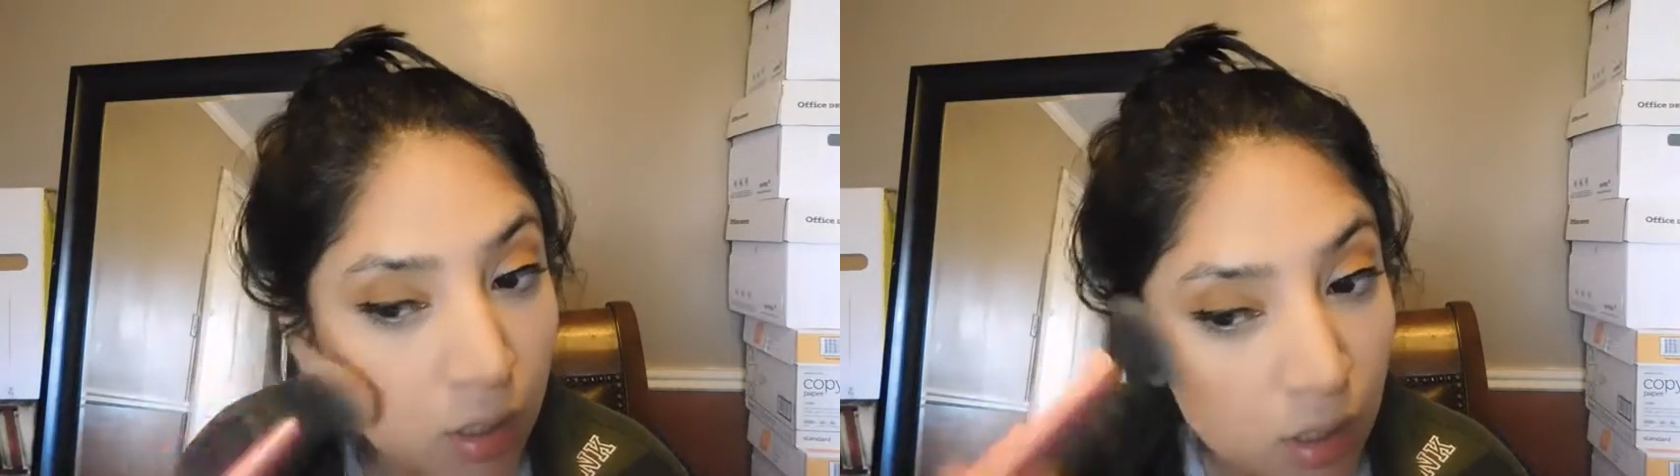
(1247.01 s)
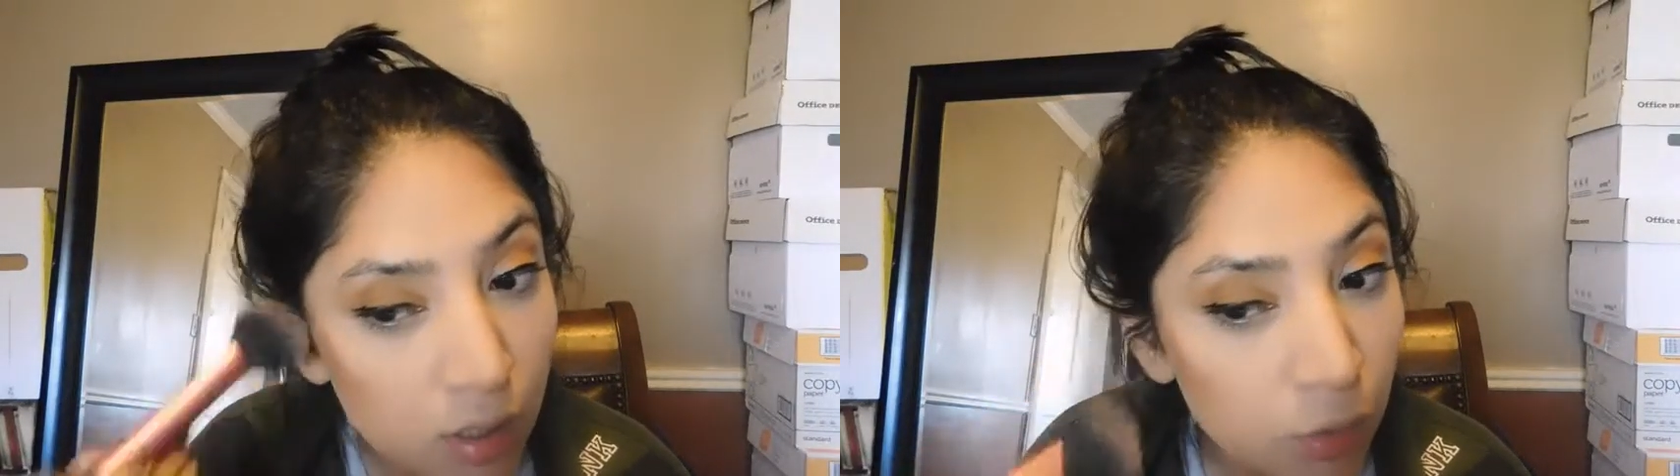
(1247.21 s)

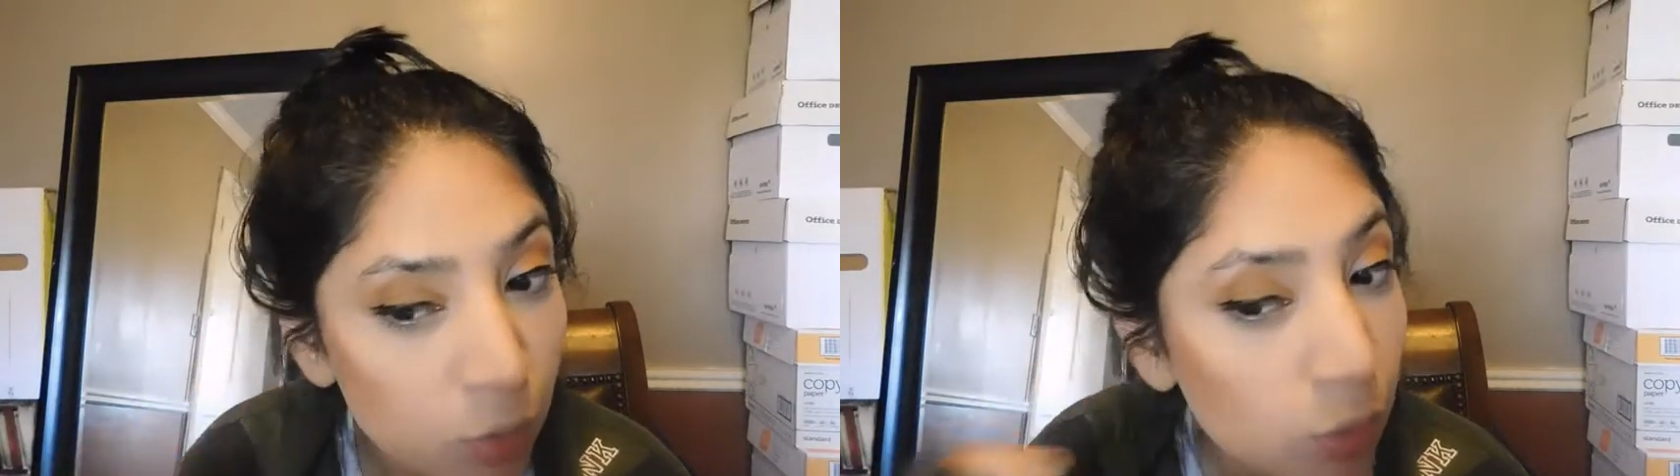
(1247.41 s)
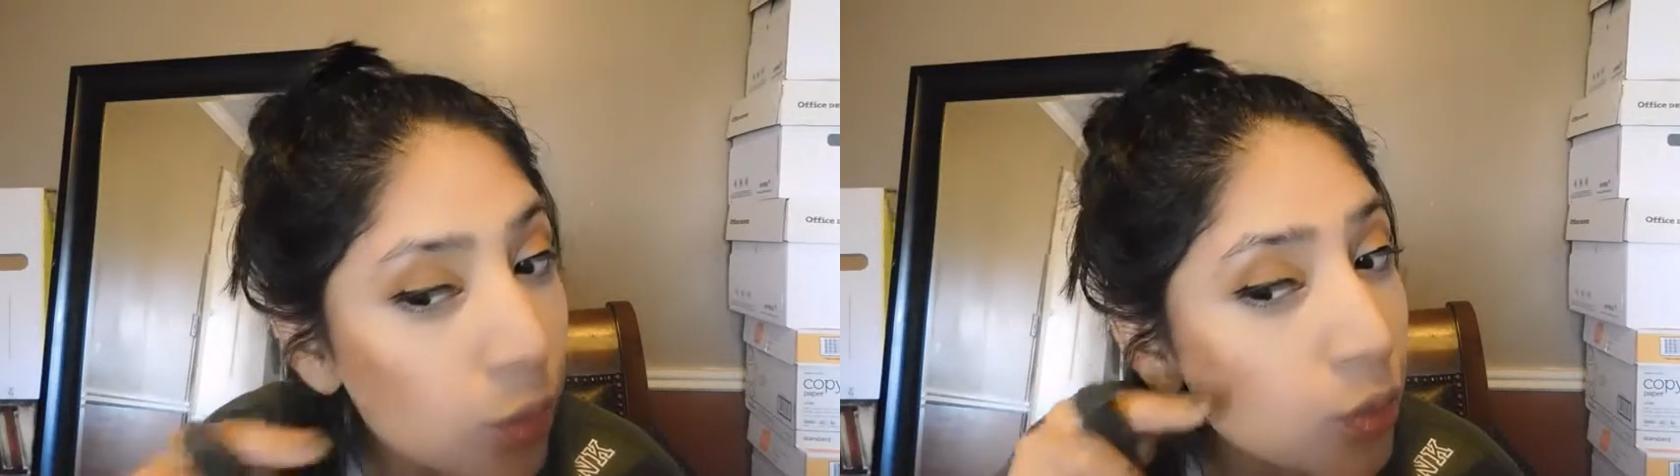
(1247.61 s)
like
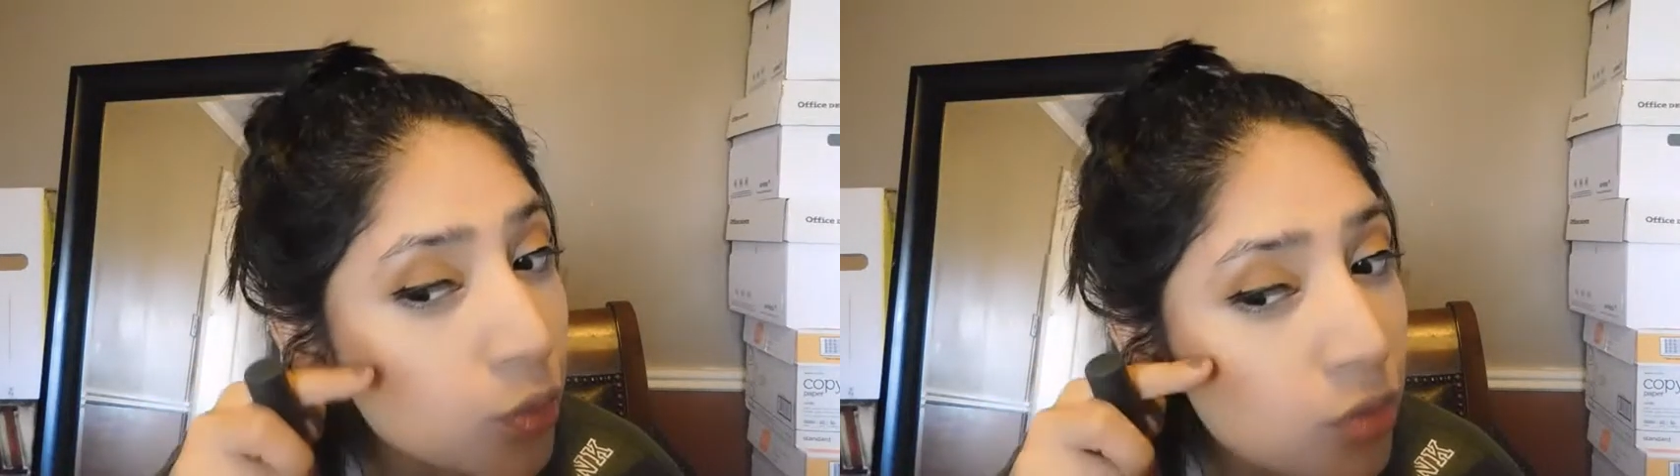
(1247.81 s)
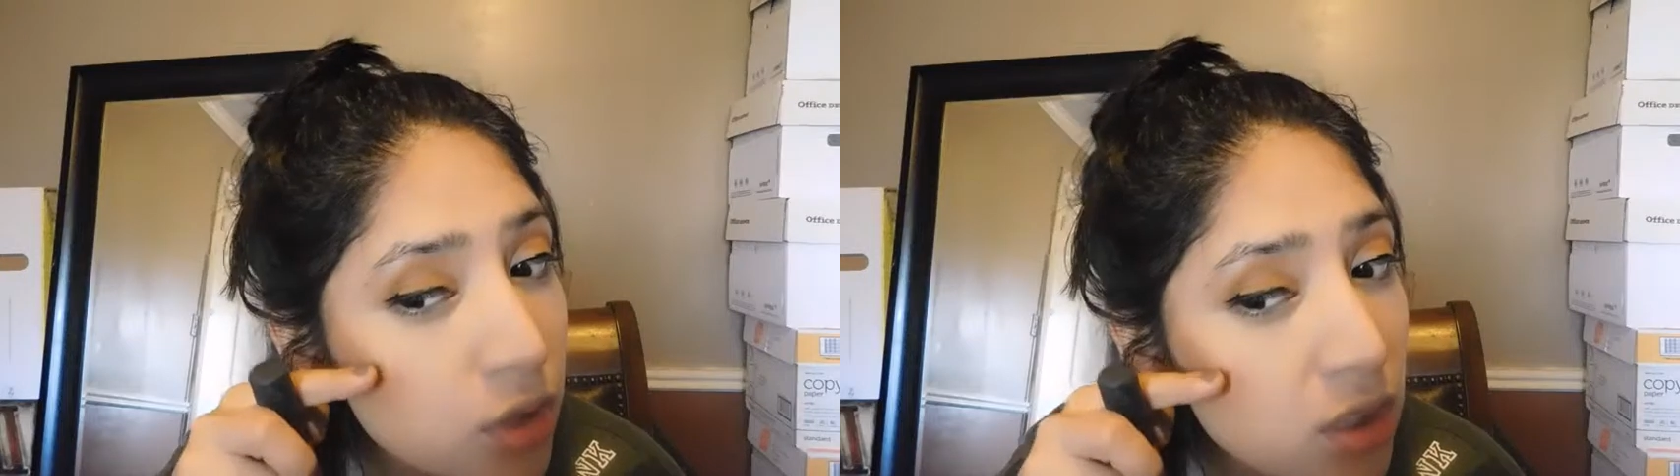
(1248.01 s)

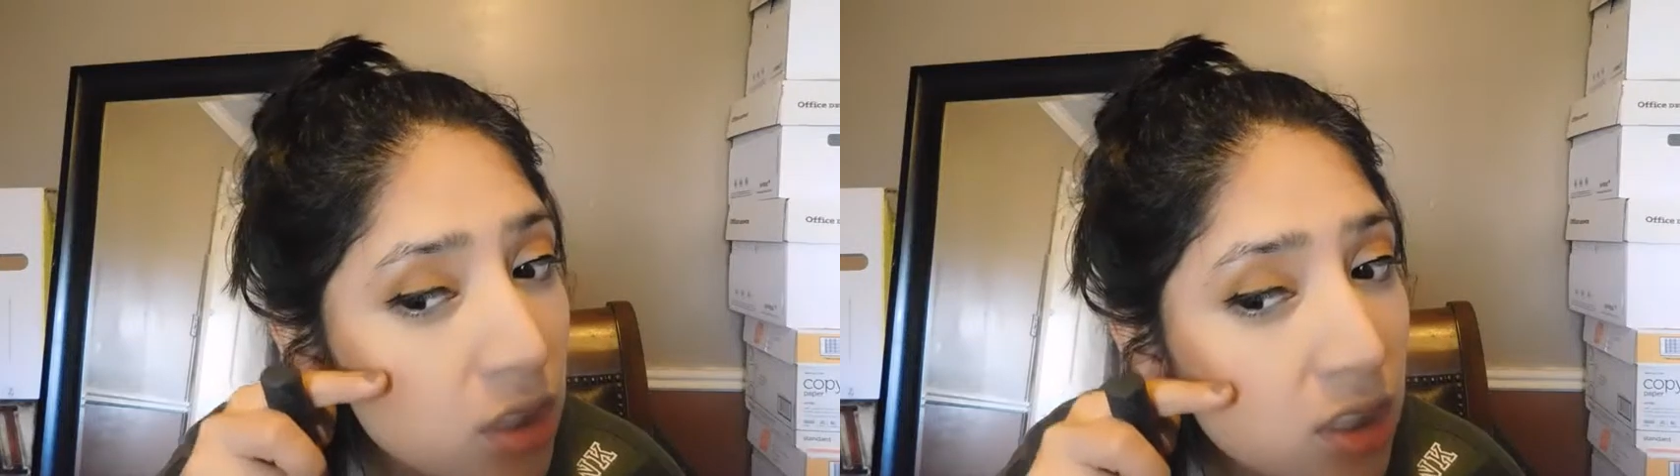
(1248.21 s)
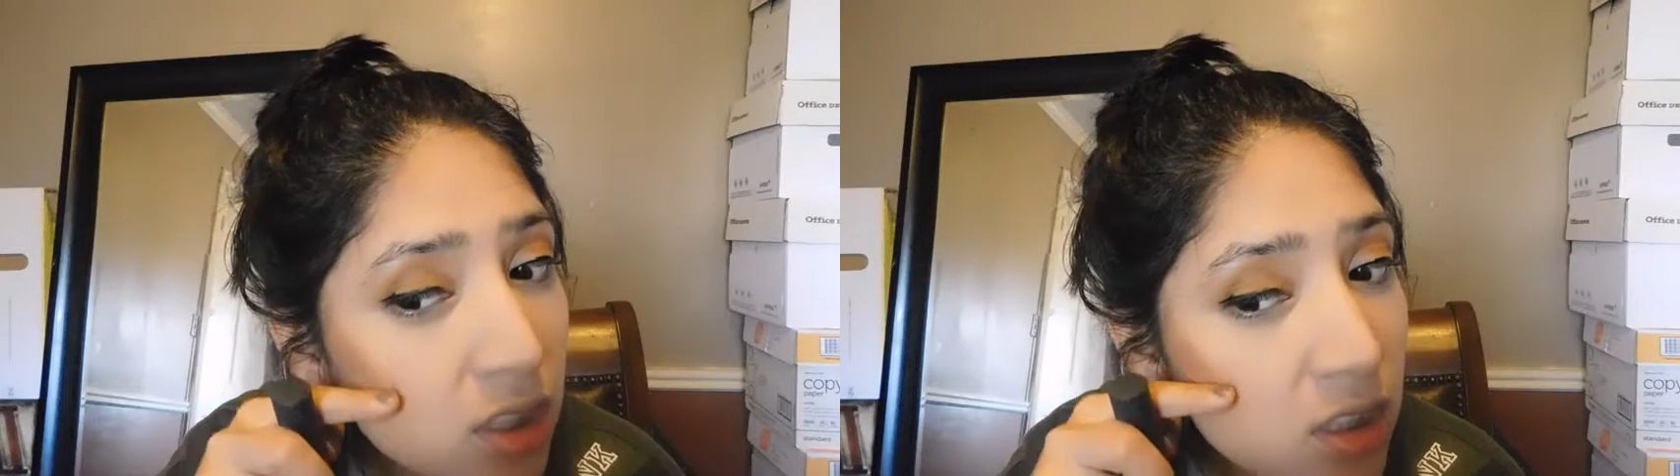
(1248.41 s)

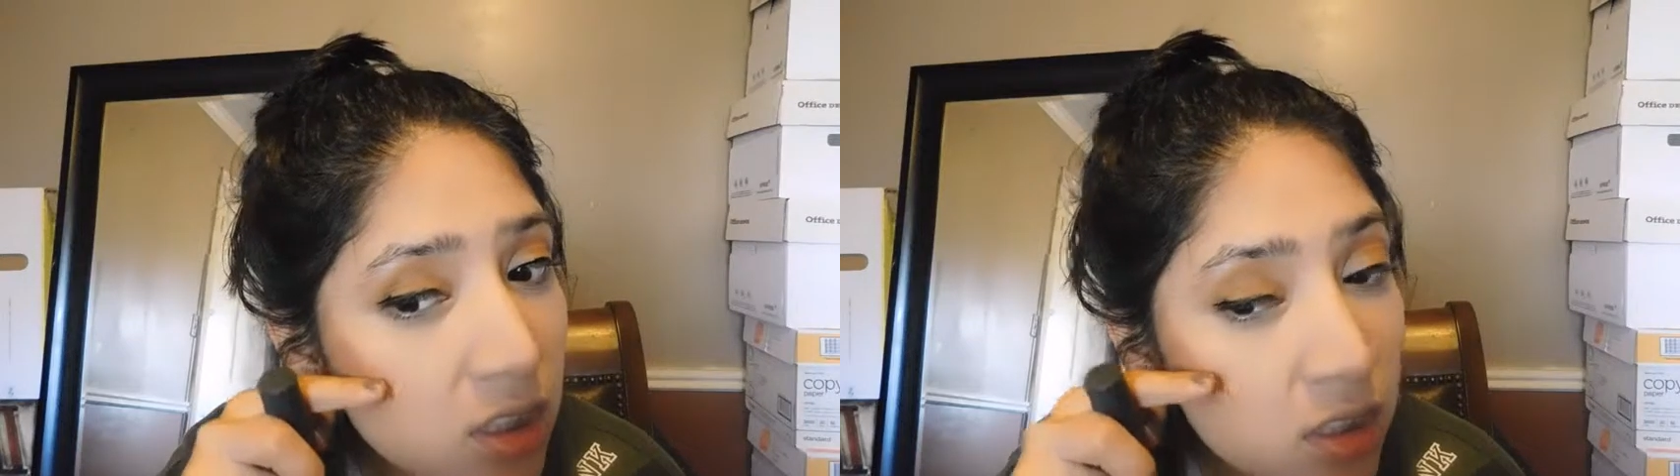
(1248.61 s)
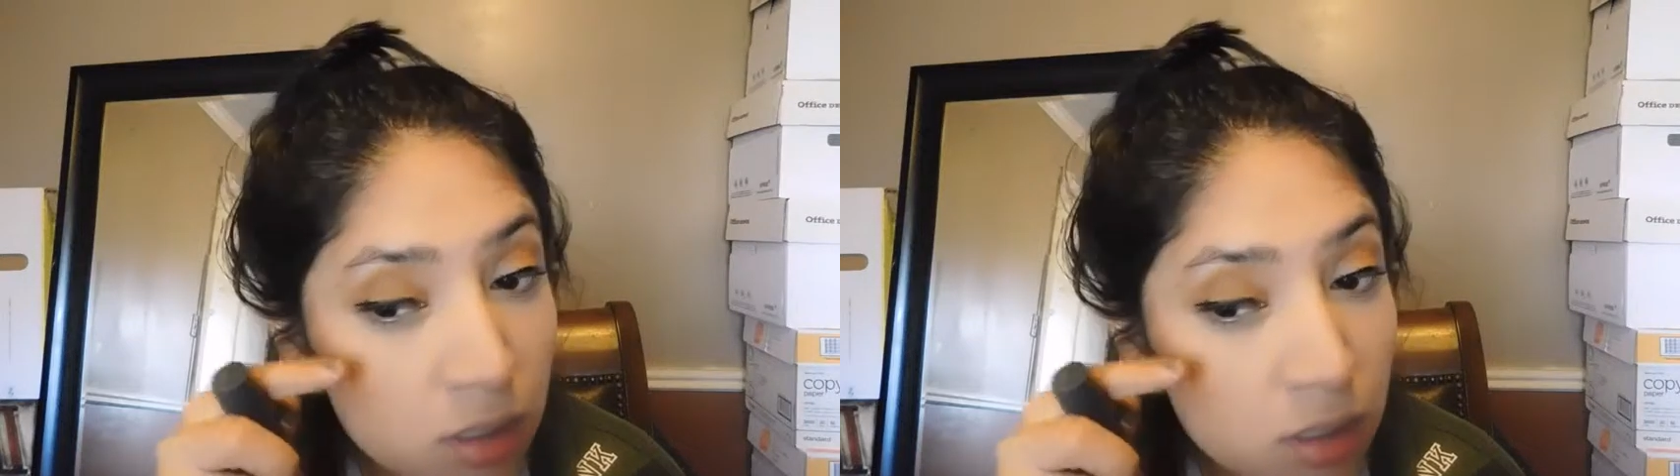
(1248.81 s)
right